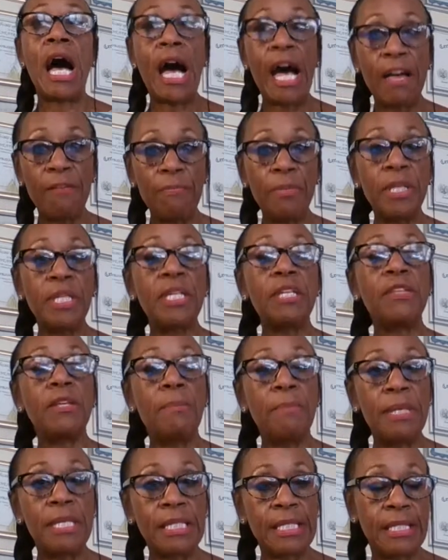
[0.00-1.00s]
I've been in
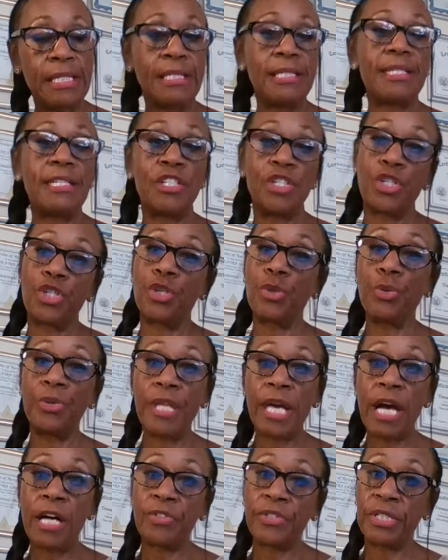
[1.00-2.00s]
the business since
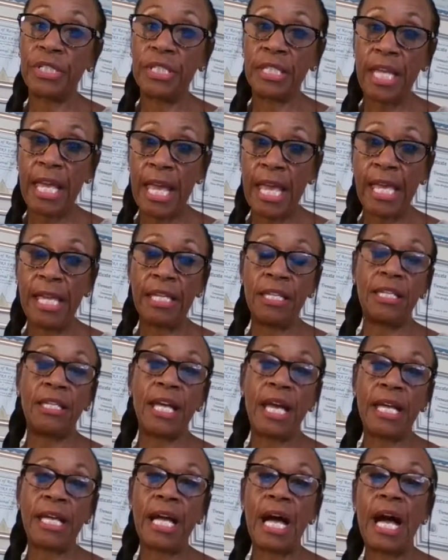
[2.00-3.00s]
2008,
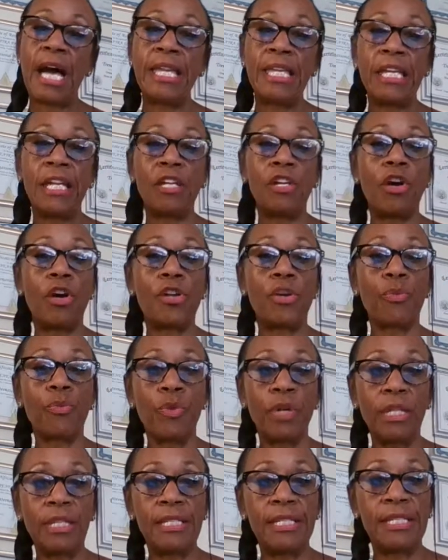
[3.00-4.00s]
and I got in on a
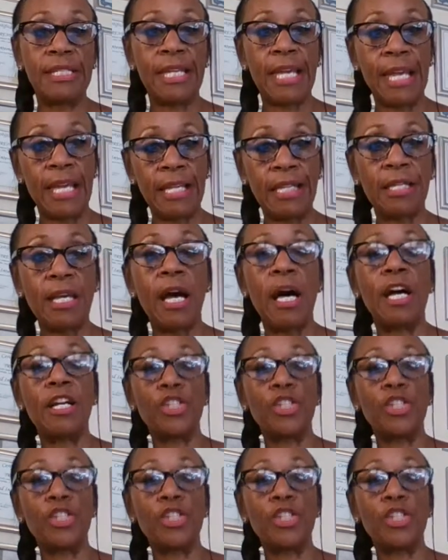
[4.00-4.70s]
real estate